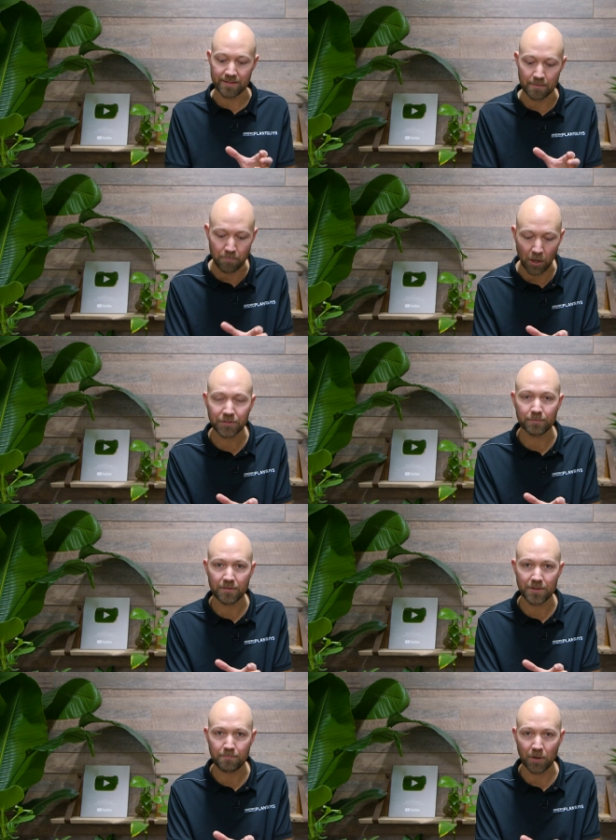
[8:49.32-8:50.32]
the bottom
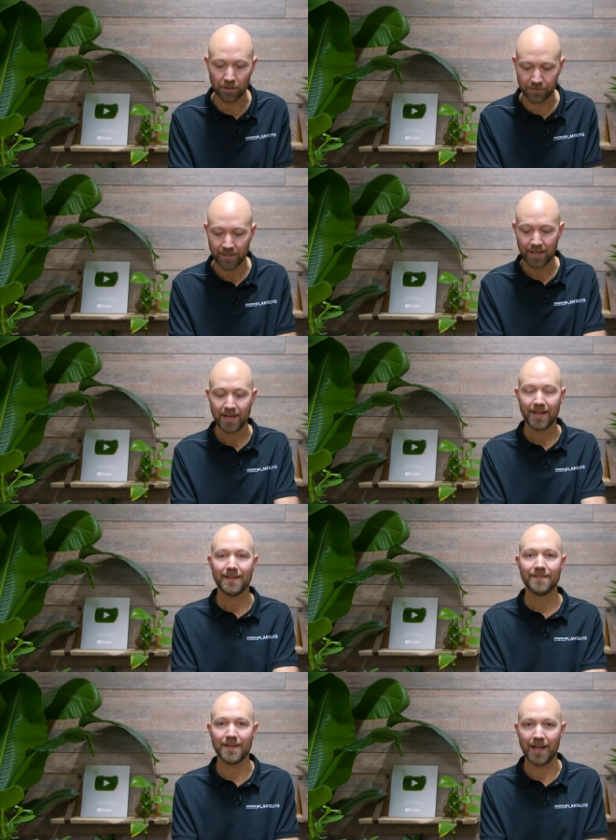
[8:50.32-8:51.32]
of the pot
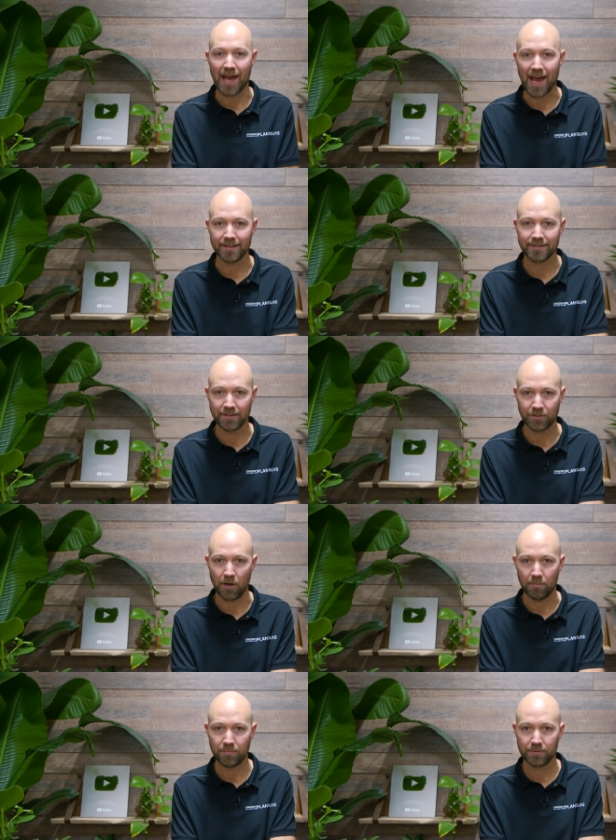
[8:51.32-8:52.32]
than at the top.